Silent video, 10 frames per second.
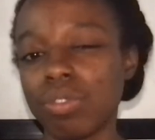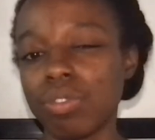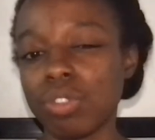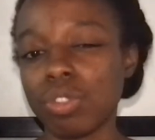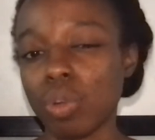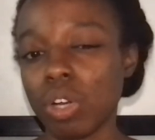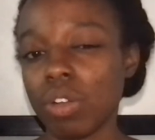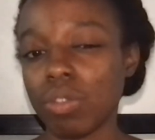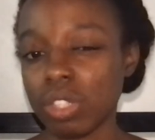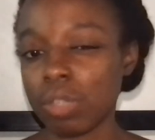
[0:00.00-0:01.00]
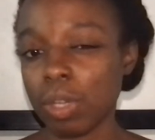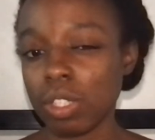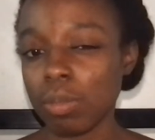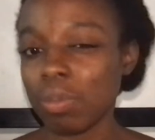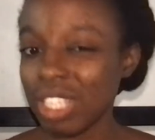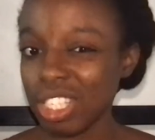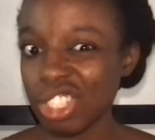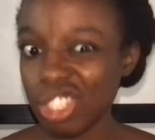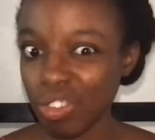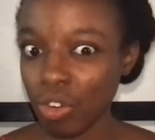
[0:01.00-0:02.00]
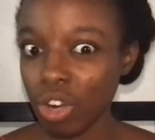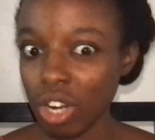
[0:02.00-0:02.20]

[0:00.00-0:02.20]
sort of responsible-ish for,